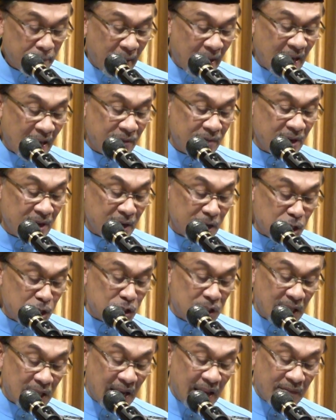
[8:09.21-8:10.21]
by having
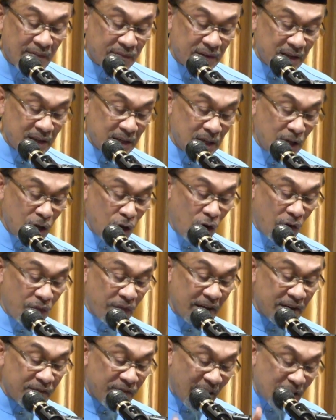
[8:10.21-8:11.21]
reached the level
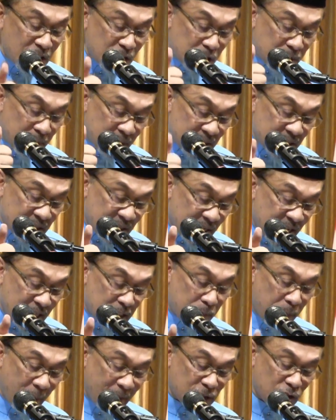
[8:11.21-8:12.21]
of advancements in
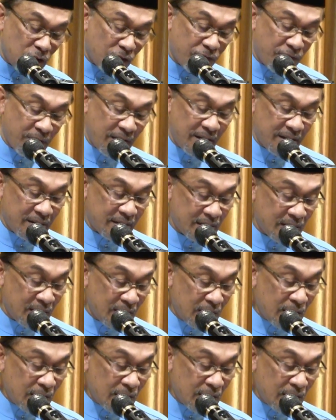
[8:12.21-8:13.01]
aspects of faith,